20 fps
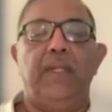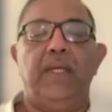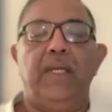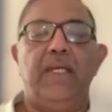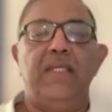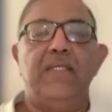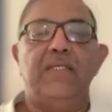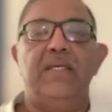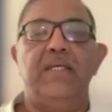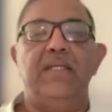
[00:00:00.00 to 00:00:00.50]

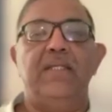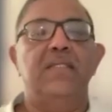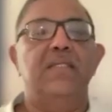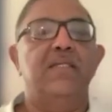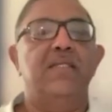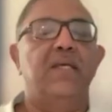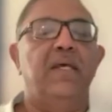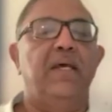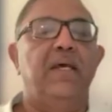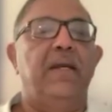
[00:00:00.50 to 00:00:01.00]
in
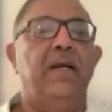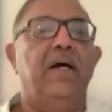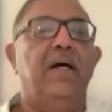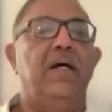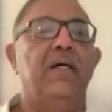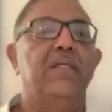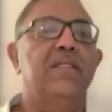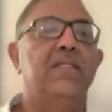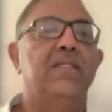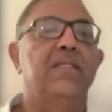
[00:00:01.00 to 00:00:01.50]
essence,
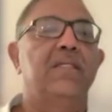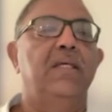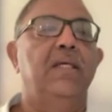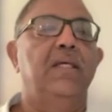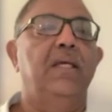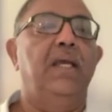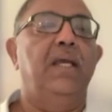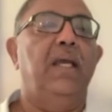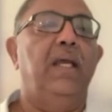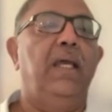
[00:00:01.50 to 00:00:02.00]
ERAS
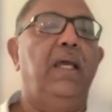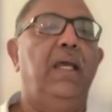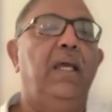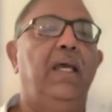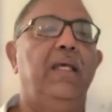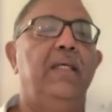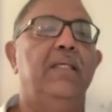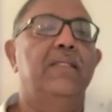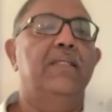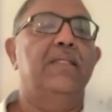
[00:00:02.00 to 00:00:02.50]

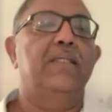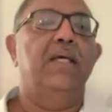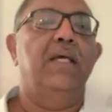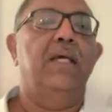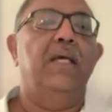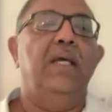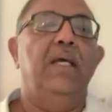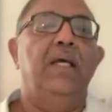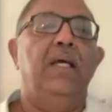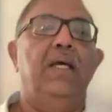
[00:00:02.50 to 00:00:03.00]
is
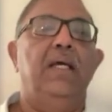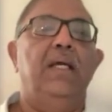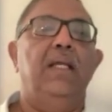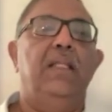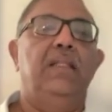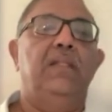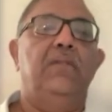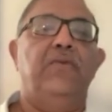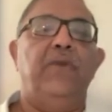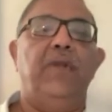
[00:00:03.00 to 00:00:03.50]

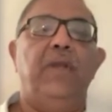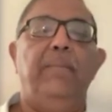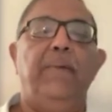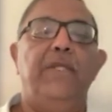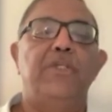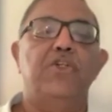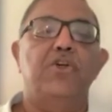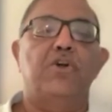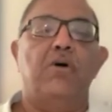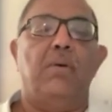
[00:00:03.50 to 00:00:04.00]
3
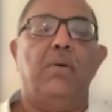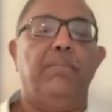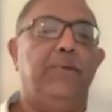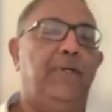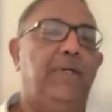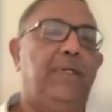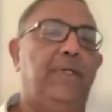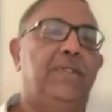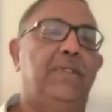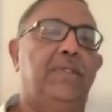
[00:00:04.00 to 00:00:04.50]
major
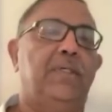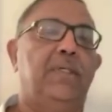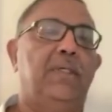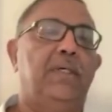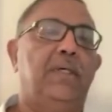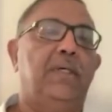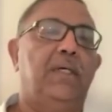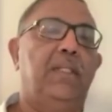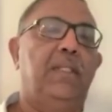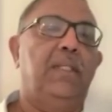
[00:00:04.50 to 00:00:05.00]
components.
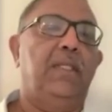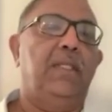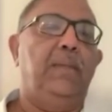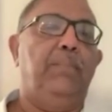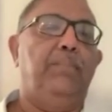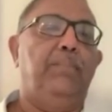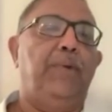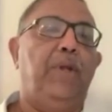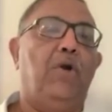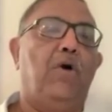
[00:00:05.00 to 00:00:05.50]

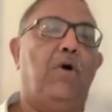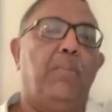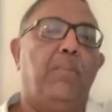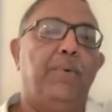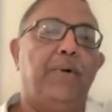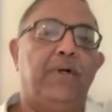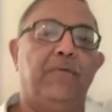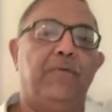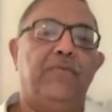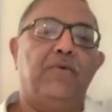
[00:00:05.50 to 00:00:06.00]
The
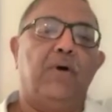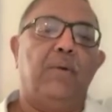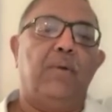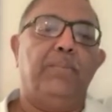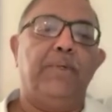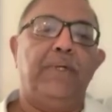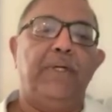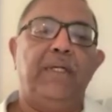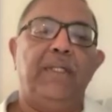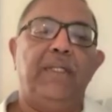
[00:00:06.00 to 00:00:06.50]
preoperative
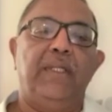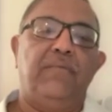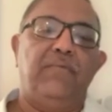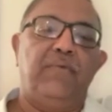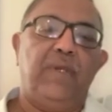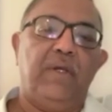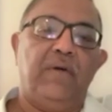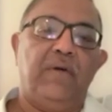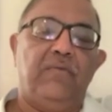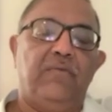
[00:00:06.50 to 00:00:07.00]
component
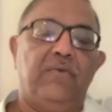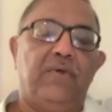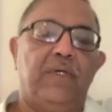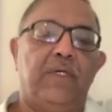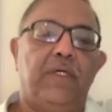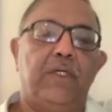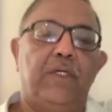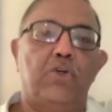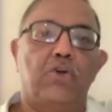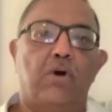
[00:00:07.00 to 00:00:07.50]
that we have
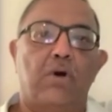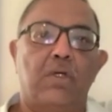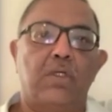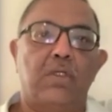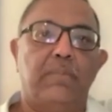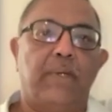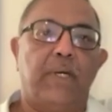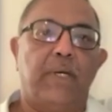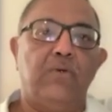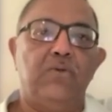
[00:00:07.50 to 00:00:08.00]

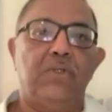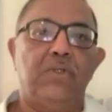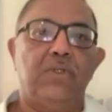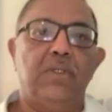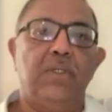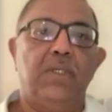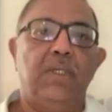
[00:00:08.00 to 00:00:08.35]
talked about,